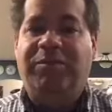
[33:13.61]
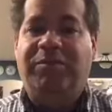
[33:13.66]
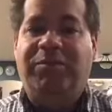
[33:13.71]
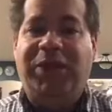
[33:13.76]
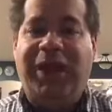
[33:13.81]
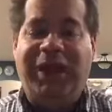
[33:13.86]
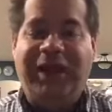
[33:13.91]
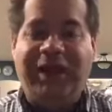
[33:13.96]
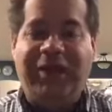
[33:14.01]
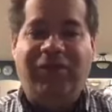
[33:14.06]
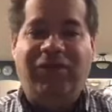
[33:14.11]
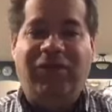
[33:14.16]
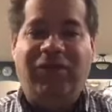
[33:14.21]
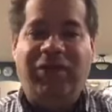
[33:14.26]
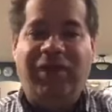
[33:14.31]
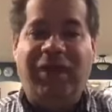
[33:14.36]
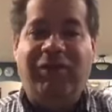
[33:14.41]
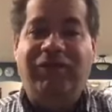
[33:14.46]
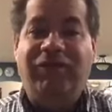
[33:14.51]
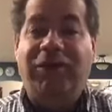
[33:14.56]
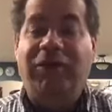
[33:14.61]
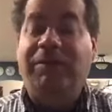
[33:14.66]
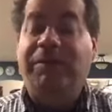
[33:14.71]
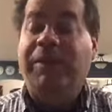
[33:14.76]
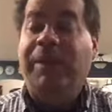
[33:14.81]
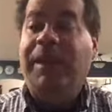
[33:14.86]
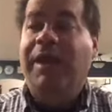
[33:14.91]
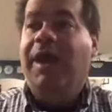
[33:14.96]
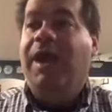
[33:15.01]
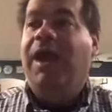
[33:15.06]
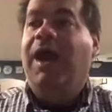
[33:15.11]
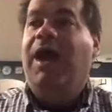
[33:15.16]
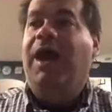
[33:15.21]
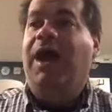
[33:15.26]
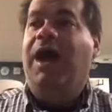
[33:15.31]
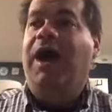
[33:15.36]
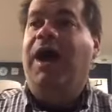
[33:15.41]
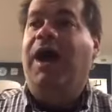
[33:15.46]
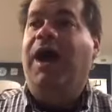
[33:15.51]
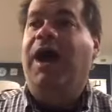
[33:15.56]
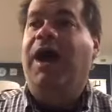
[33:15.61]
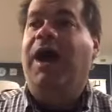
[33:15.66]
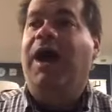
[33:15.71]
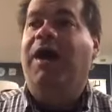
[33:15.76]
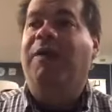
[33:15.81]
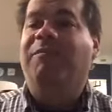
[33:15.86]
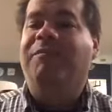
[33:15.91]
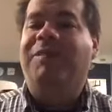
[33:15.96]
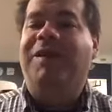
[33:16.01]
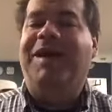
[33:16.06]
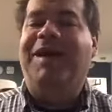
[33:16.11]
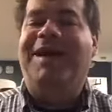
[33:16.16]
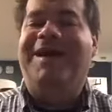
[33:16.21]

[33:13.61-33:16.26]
praying for the governor. Um,